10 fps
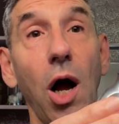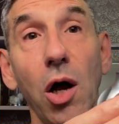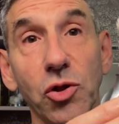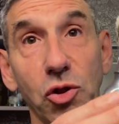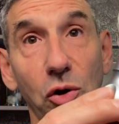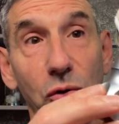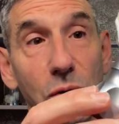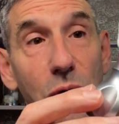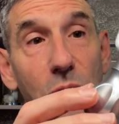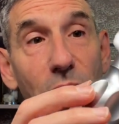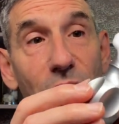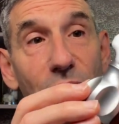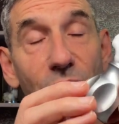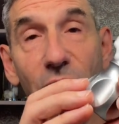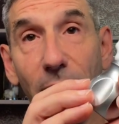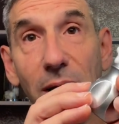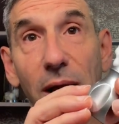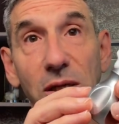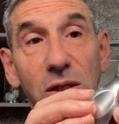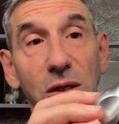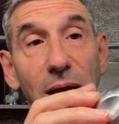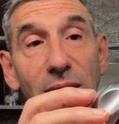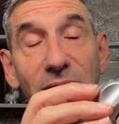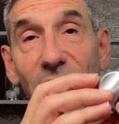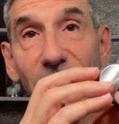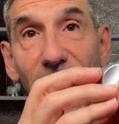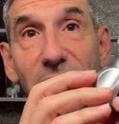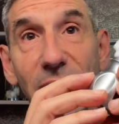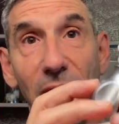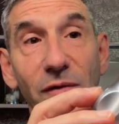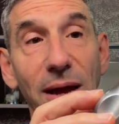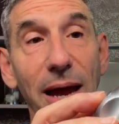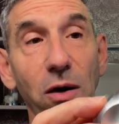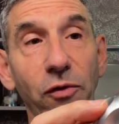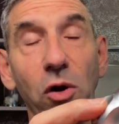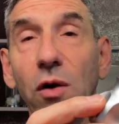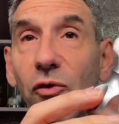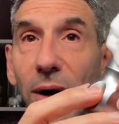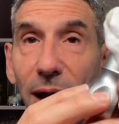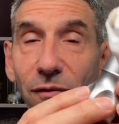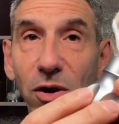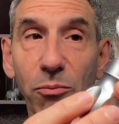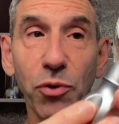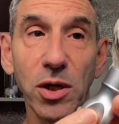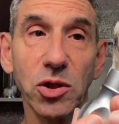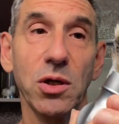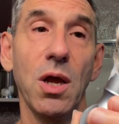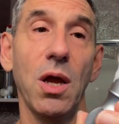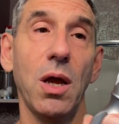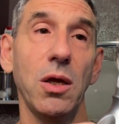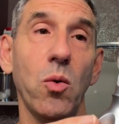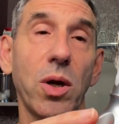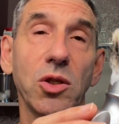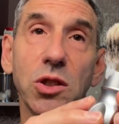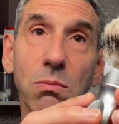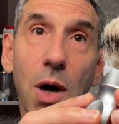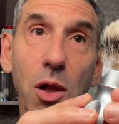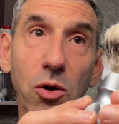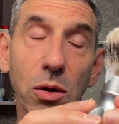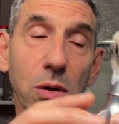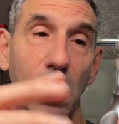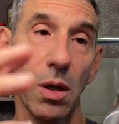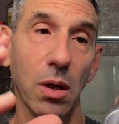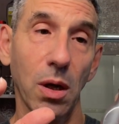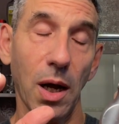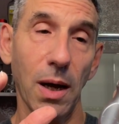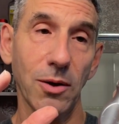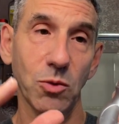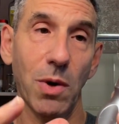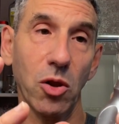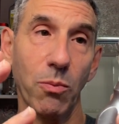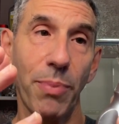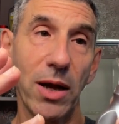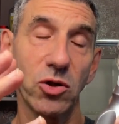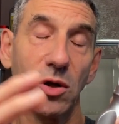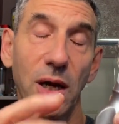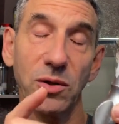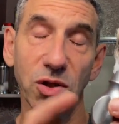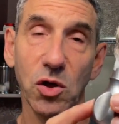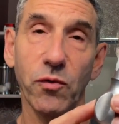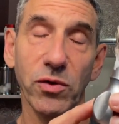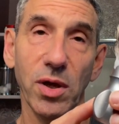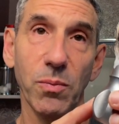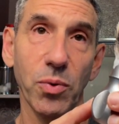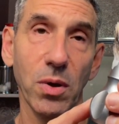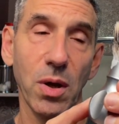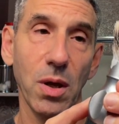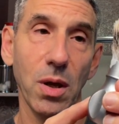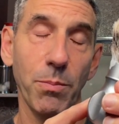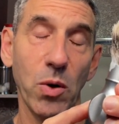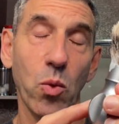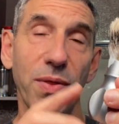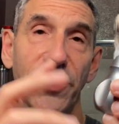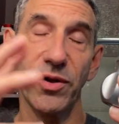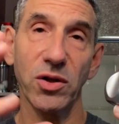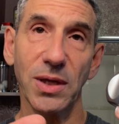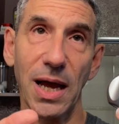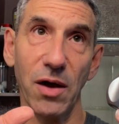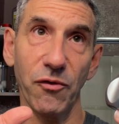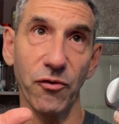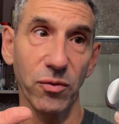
also very nice. That It's a nice heavy handle. If you're looking for a heavier brush, you want a smaller, uh, a smaller badger knot, silver tip, but one that does have